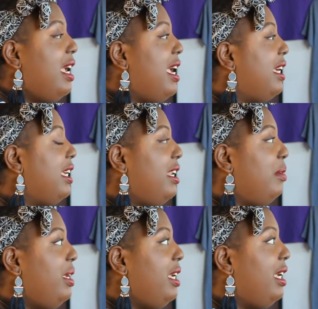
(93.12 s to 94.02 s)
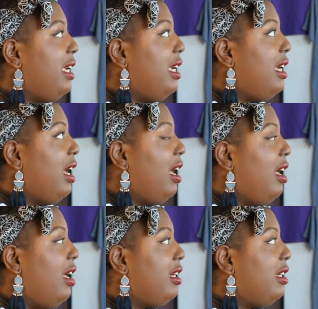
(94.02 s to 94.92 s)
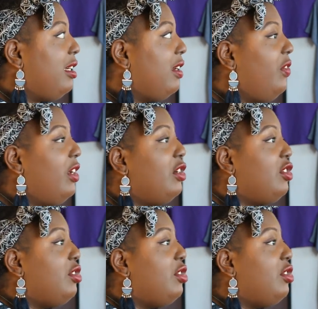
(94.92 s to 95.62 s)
It can be configured